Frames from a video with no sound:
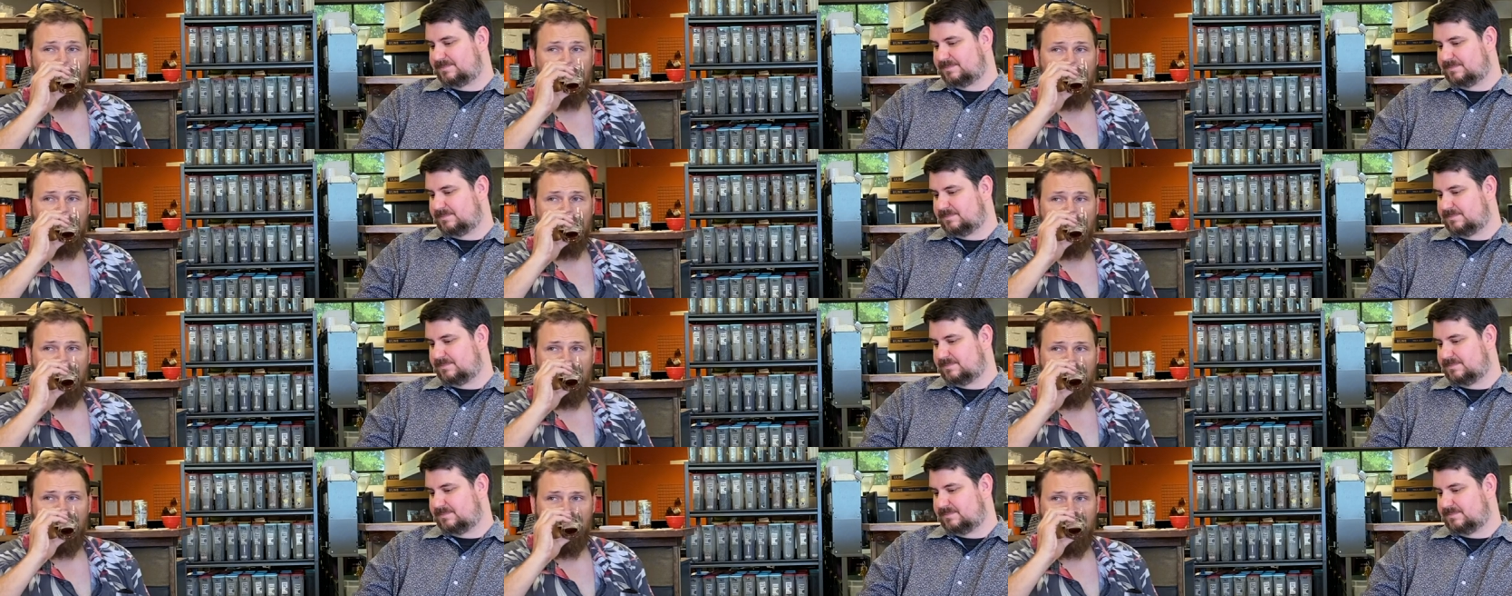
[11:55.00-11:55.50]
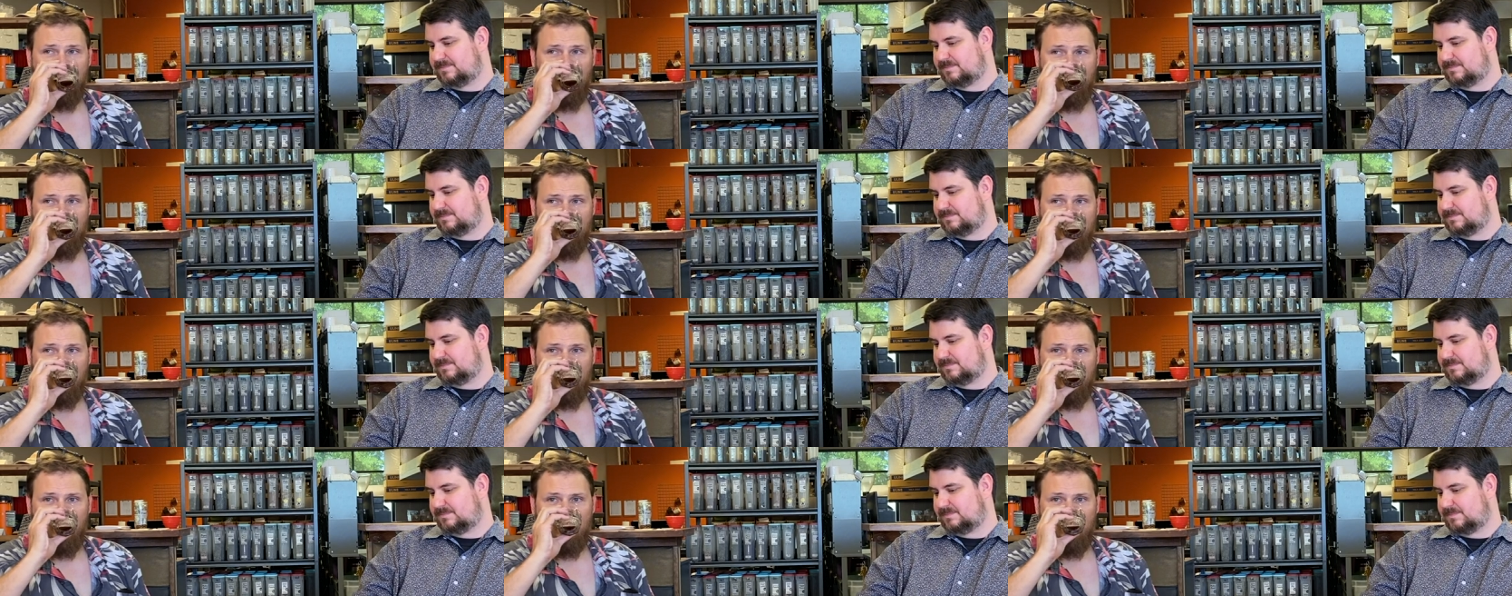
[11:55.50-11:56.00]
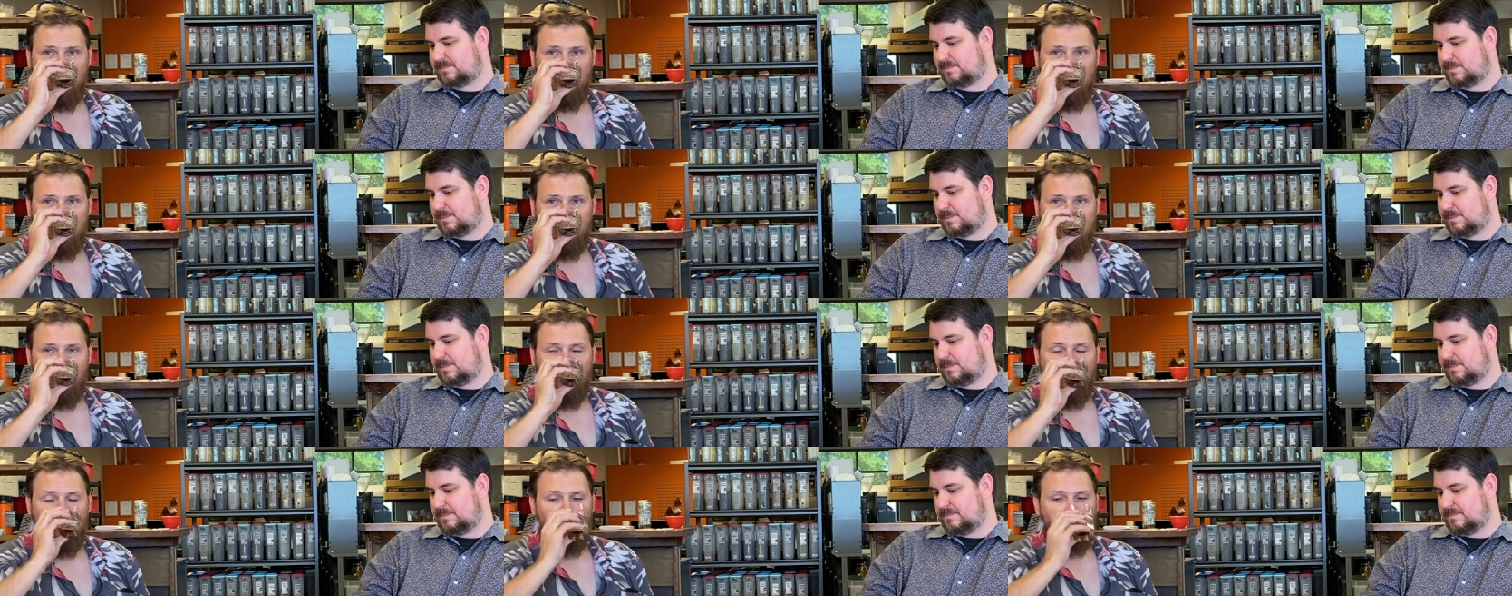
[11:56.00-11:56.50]

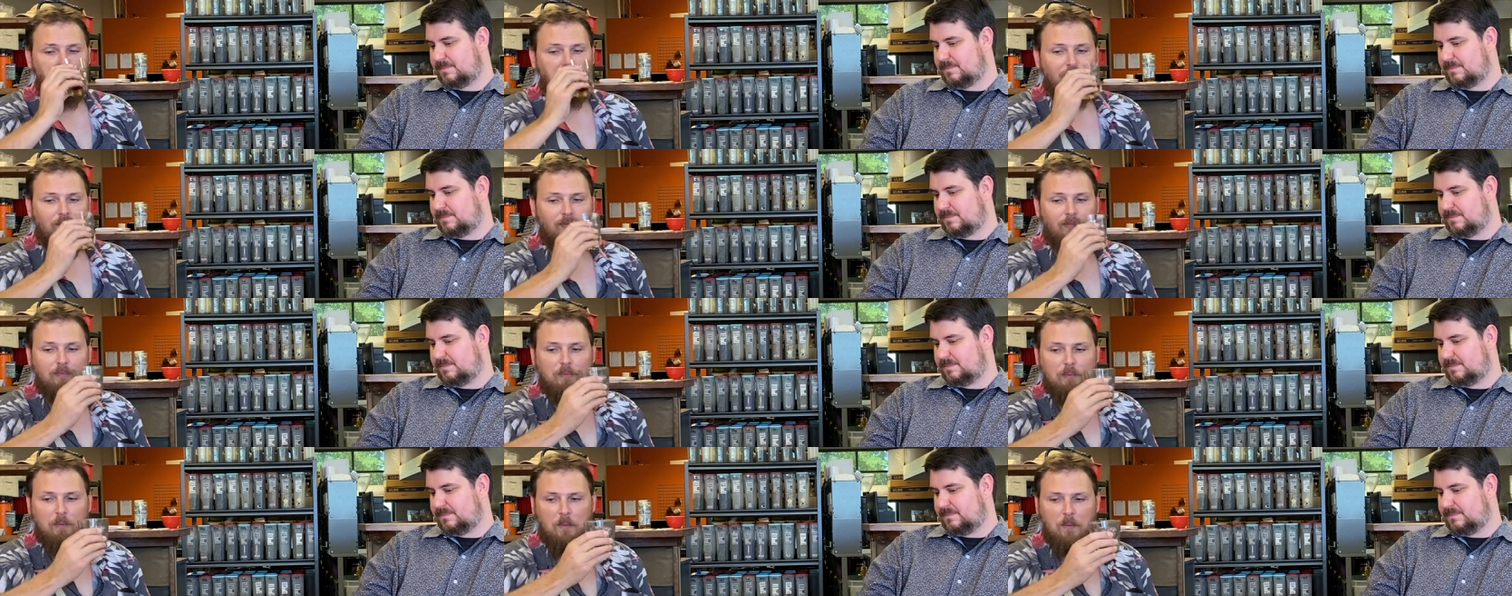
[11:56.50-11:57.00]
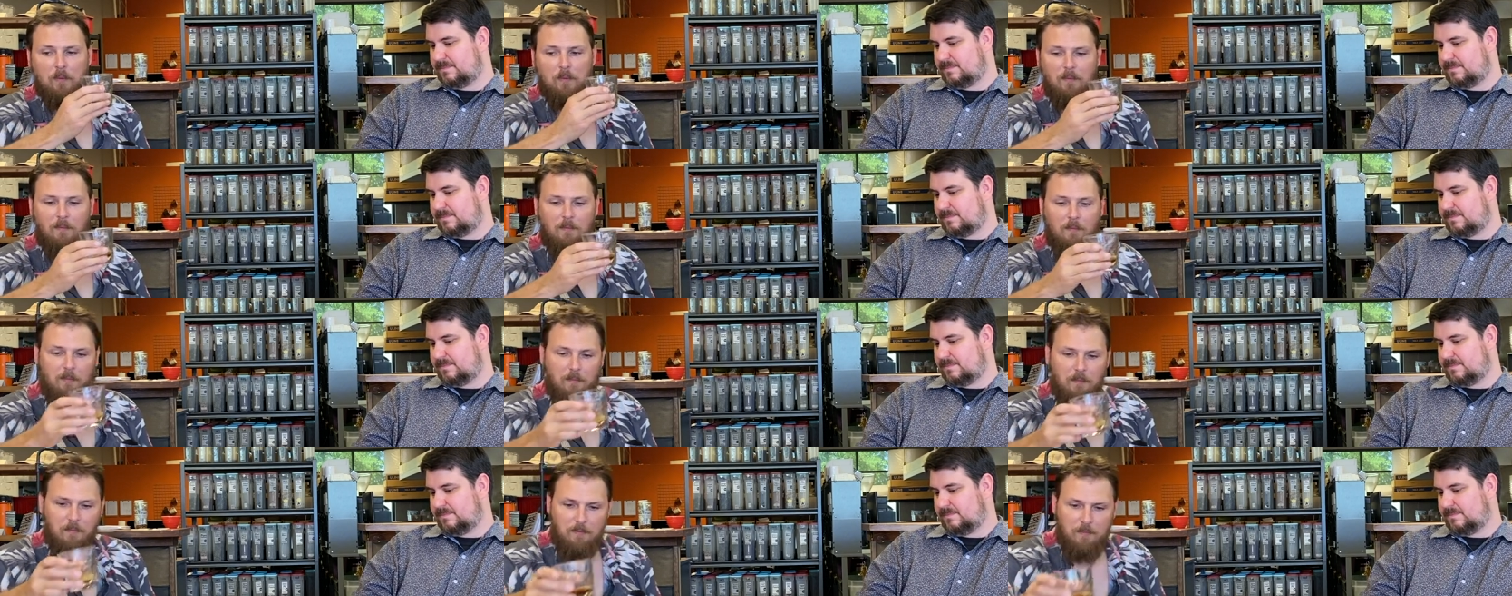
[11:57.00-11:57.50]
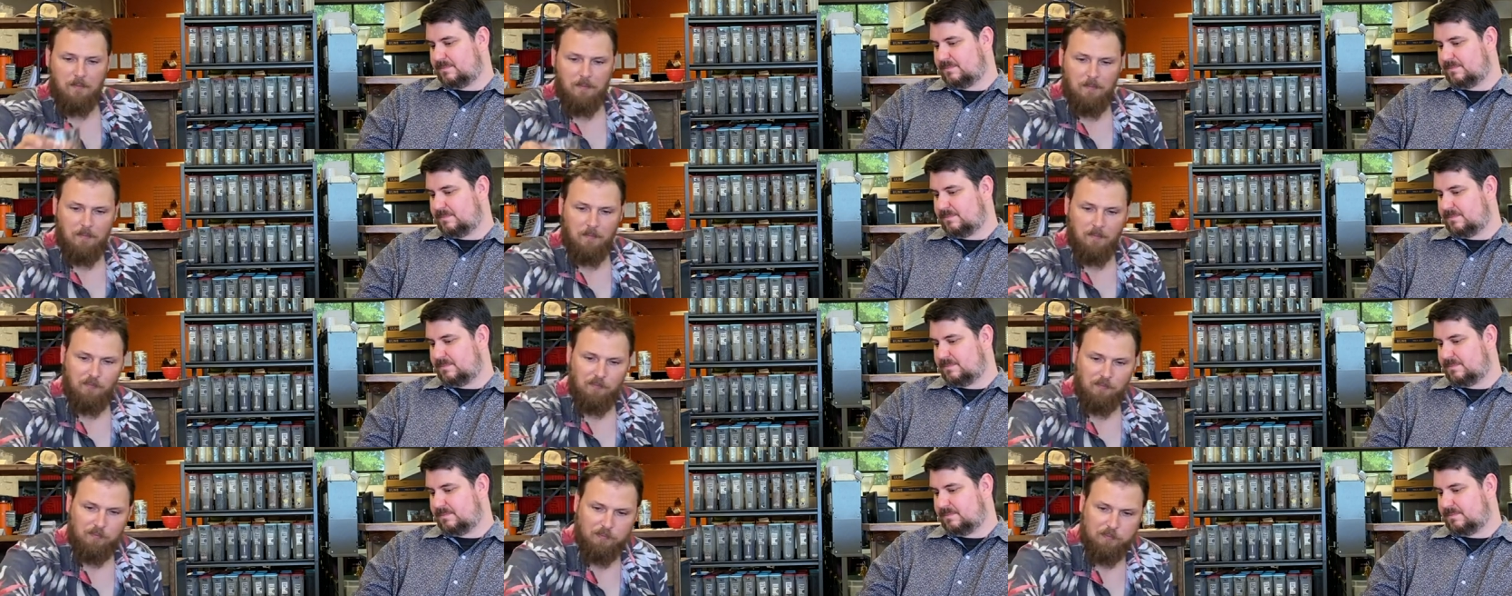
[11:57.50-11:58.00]

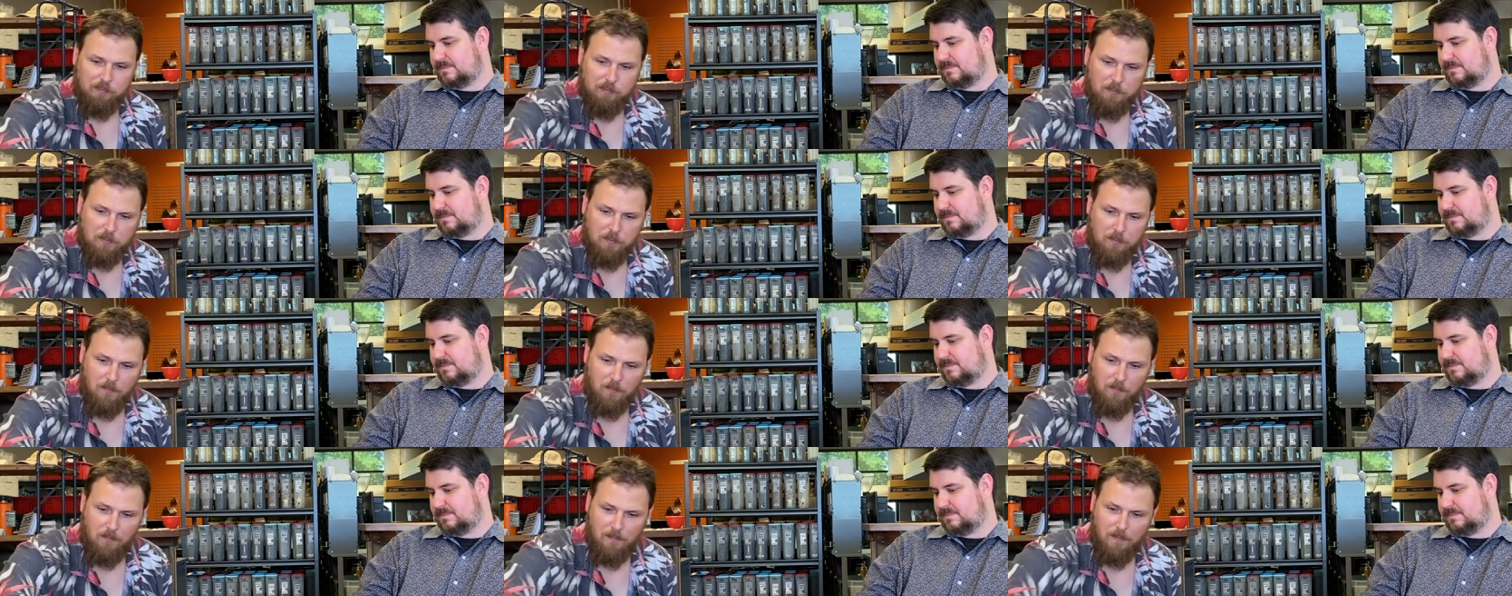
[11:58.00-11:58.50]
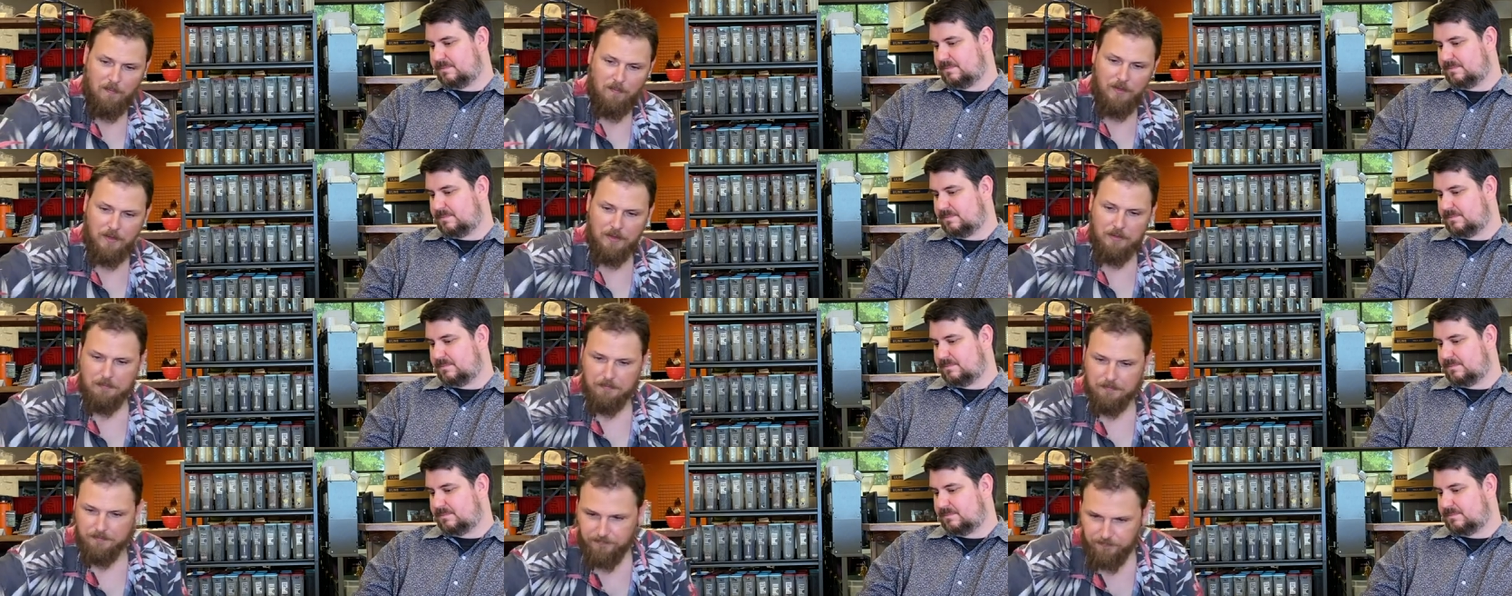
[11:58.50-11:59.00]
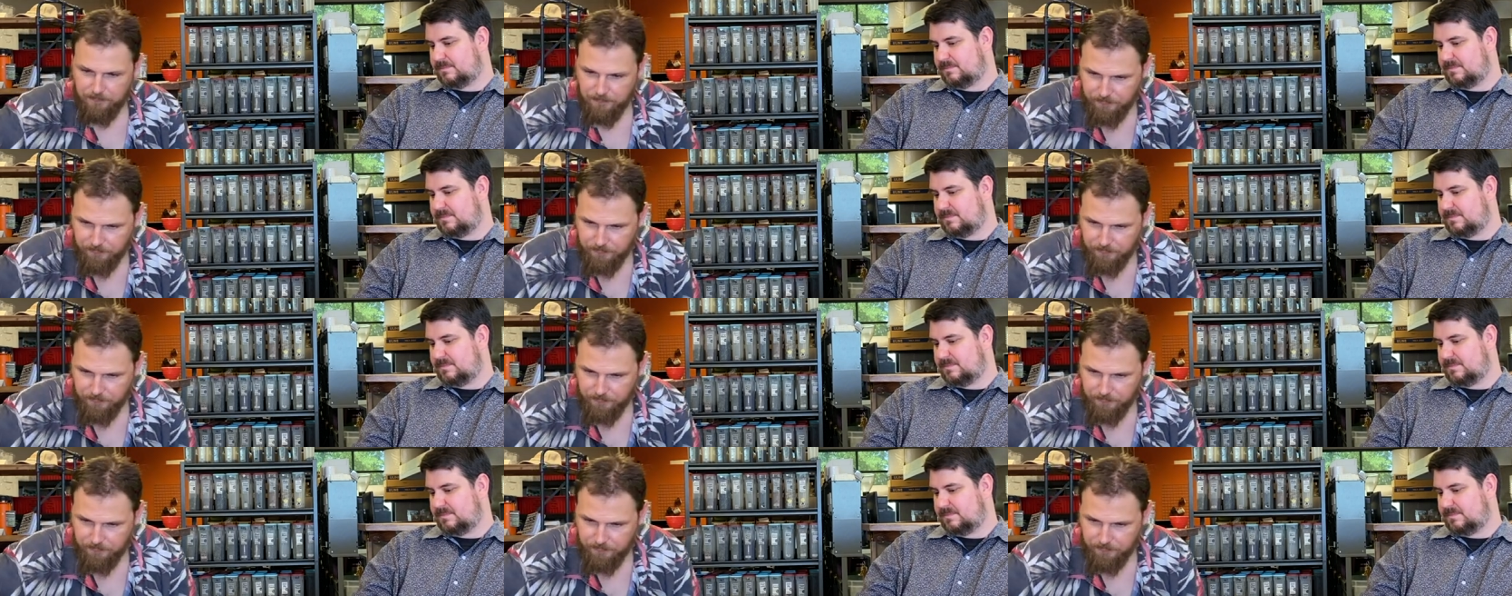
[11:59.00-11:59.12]
[no speech]